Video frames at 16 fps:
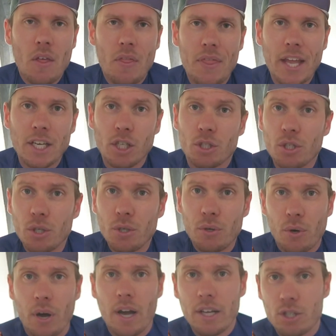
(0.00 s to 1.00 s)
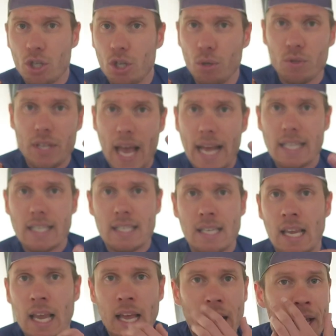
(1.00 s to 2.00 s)
Then you do 2
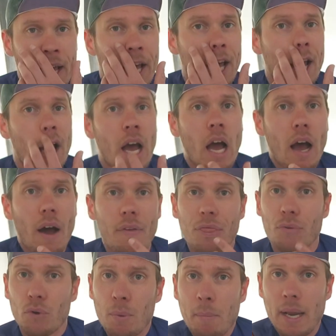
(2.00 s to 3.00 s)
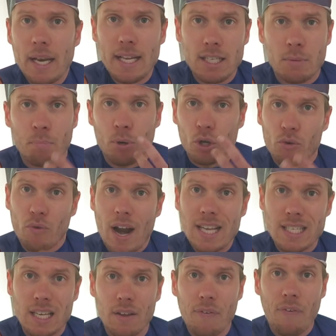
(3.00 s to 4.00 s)
sets of 3 minutes
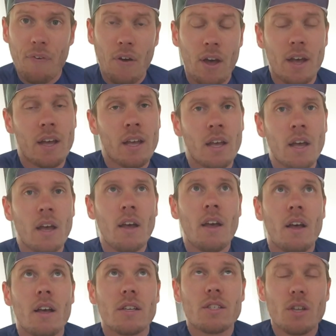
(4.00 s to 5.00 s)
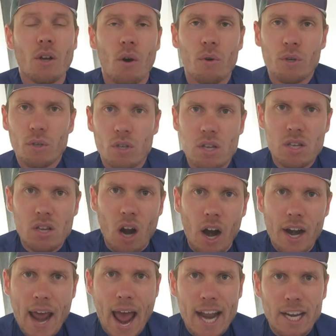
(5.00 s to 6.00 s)
progressive. So you
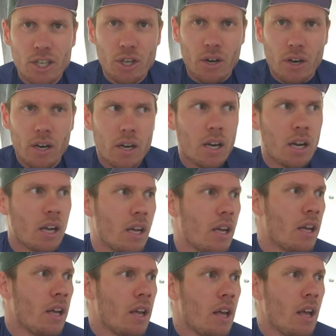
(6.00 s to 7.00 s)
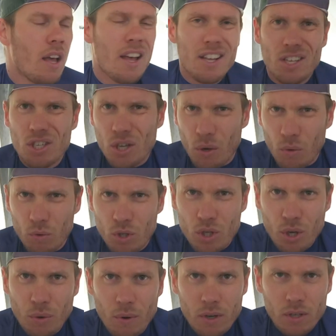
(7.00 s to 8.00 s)
start at your zone
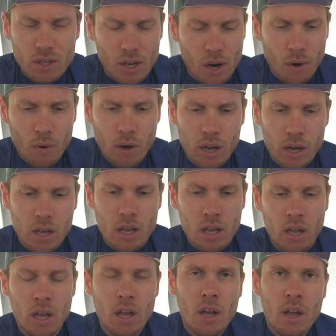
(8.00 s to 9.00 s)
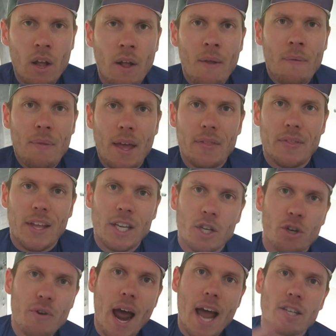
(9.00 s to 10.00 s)
2 or so, and then
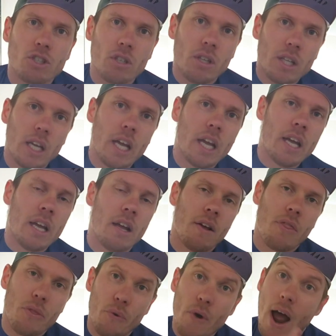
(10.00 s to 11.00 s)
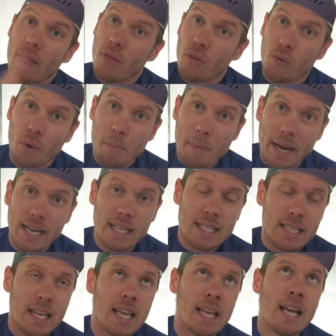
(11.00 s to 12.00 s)
you gradually, throughout the 3
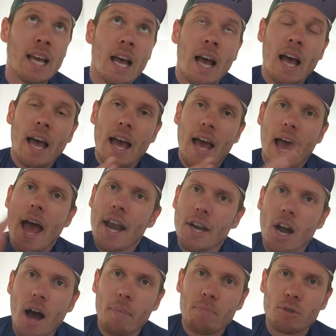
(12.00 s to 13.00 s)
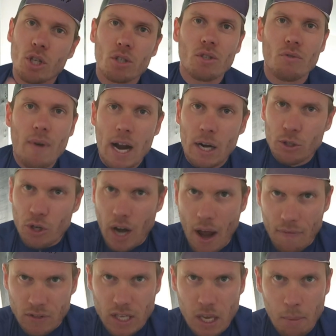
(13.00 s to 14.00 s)
minutes, end up just around your
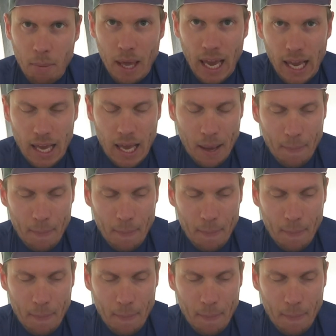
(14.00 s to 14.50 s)
FTP.